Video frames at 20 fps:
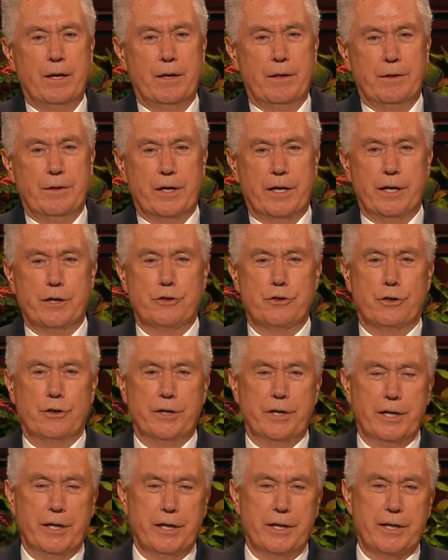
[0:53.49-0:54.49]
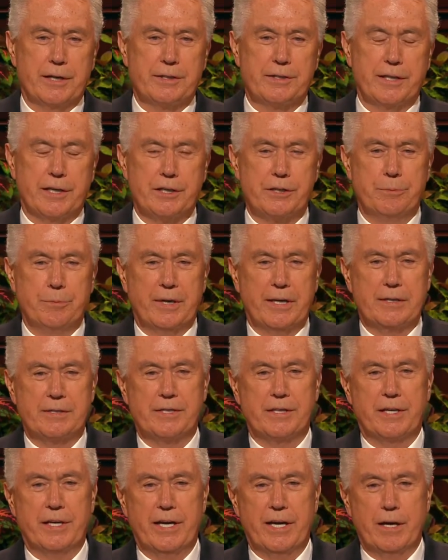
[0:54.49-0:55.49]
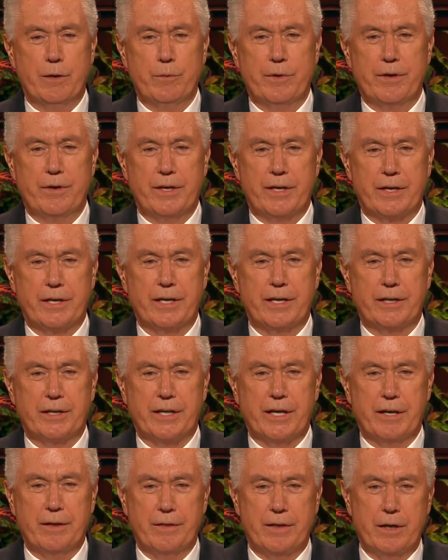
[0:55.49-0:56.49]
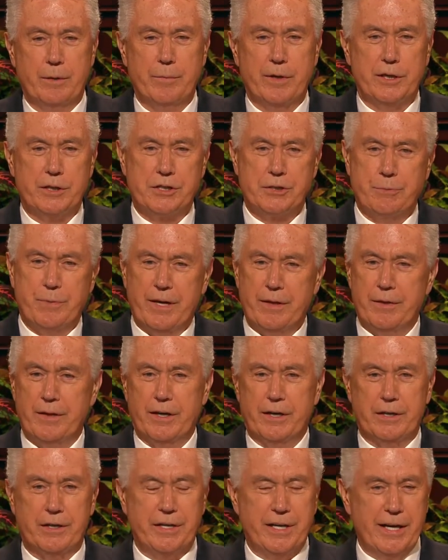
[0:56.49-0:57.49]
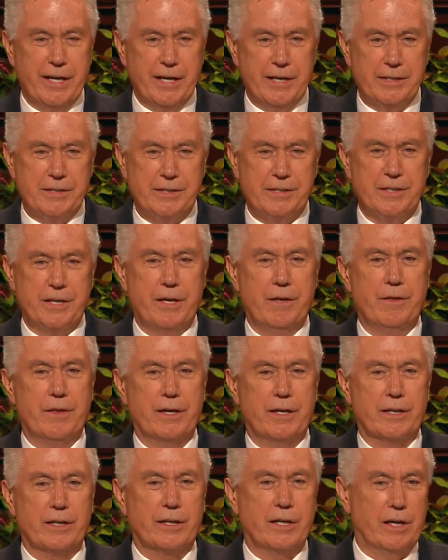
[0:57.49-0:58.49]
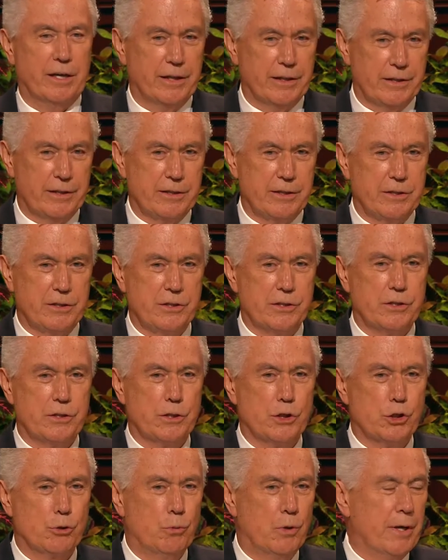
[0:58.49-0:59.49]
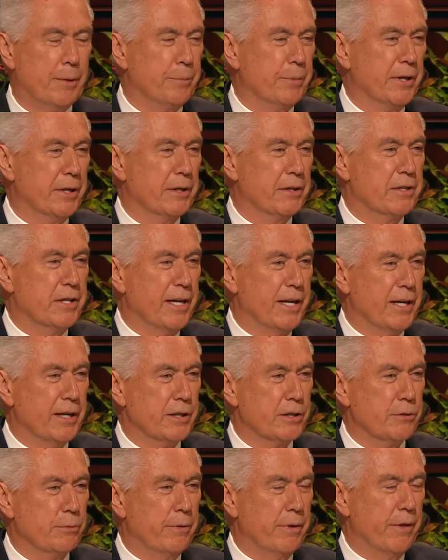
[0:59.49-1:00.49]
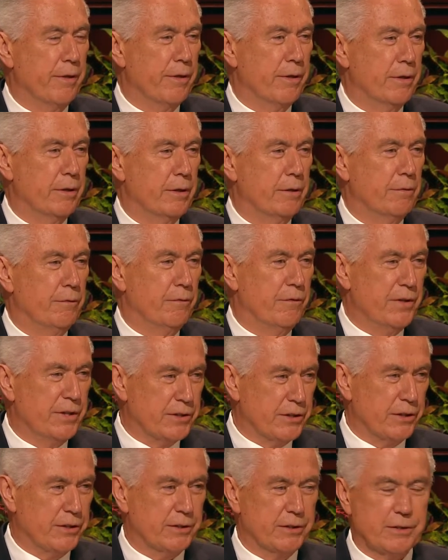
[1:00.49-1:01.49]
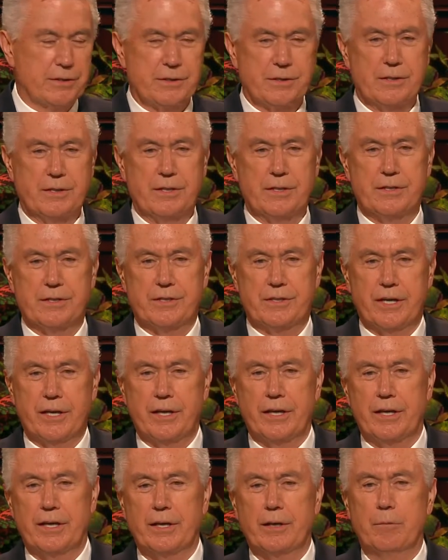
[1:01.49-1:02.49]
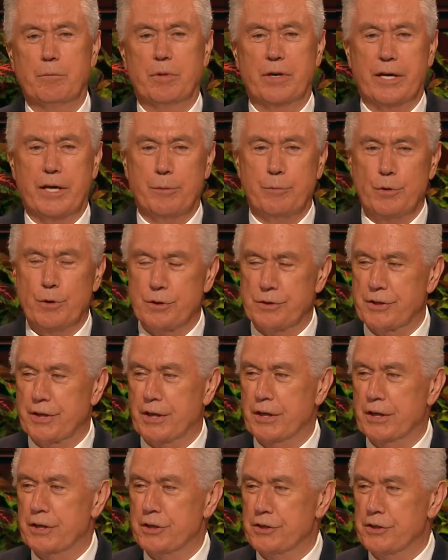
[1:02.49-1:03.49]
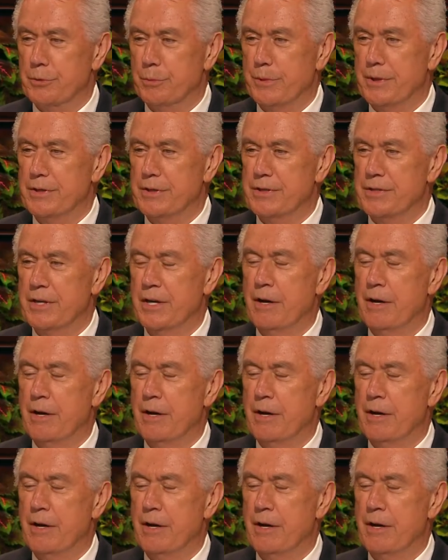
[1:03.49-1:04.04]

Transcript: They enjoy eating six meals a day when they can get them and spend their days in their gardens swapping tales with visitors, singing, playing musical instruments,